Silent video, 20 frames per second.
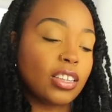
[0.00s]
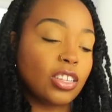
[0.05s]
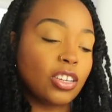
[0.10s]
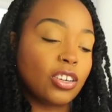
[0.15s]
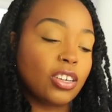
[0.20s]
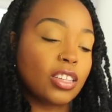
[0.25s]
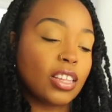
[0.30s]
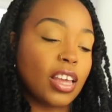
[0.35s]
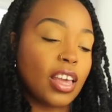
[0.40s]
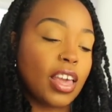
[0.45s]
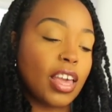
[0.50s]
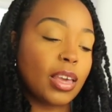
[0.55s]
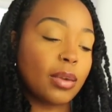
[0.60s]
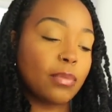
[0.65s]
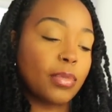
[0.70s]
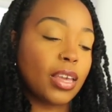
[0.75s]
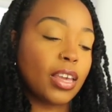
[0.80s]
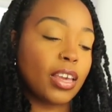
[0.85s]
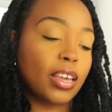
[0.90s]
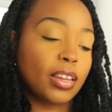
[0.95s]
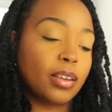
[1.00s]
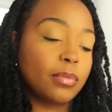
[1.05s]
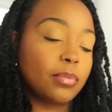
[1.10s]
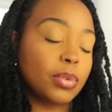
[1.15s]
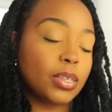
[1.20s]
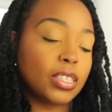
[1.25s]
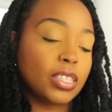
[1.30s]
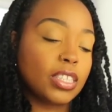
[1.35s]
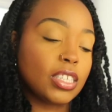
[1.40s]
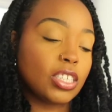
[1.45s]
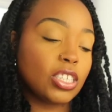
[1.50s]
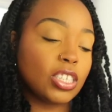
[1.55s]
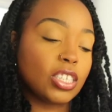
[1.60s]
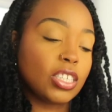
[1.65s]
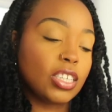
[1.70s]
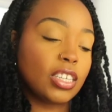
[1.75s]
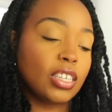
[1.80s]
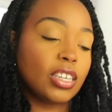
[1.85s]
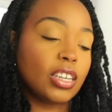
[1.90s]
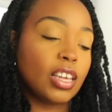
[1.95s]
you're in the hangman
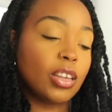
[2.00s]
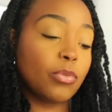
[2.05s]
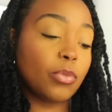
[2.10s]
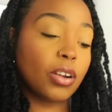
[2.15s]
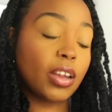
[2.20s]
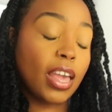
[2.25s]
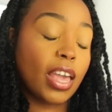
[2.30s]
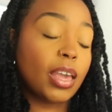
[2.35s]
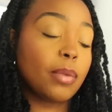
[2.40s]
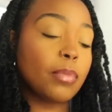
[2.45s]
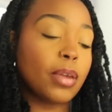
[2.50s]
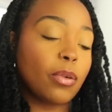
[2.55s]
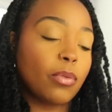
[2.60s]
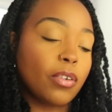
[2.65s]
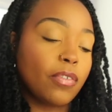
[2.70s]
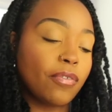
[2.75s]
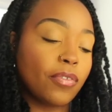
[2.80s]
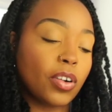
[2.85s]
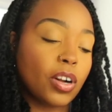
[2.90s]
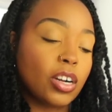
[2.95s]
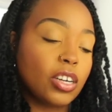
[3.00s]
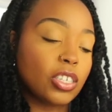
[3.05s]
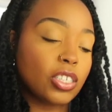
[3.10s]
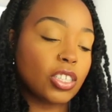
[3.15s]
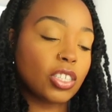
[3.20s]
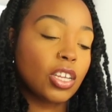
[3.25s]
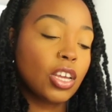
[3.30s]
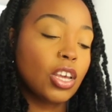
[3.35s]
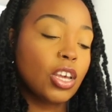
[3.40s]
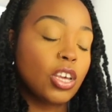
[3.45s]
position in hangman reverse